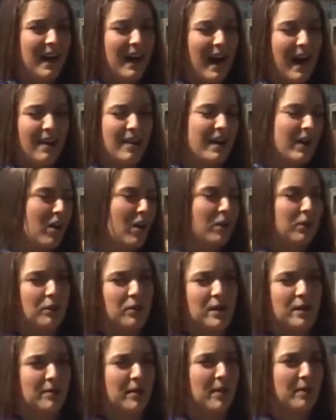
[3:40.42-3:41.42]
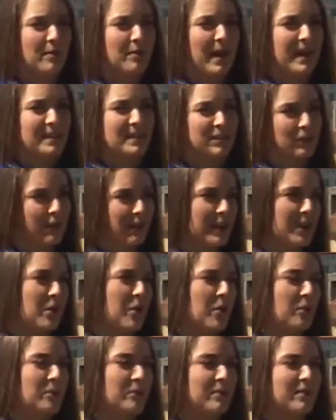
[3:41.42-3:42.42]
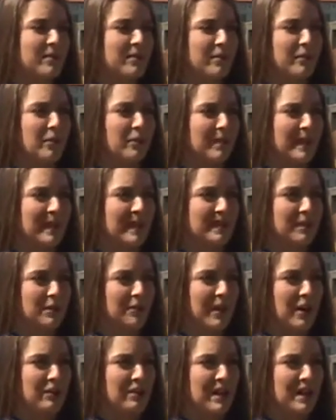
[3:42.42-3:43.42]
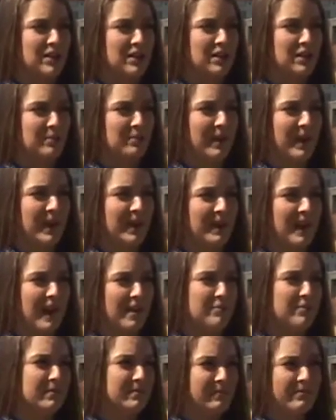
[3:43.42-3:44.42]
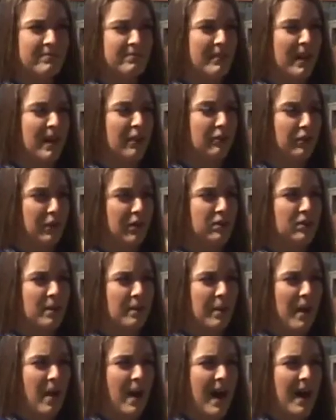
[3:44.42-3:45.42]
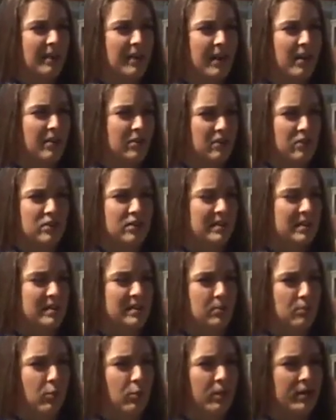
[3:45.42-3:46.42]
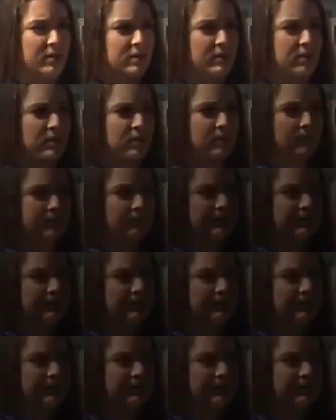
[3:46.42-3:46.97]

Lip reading: I like all three of them. I still think hope for me is the foundation, but I've learned about how the others are just as important too.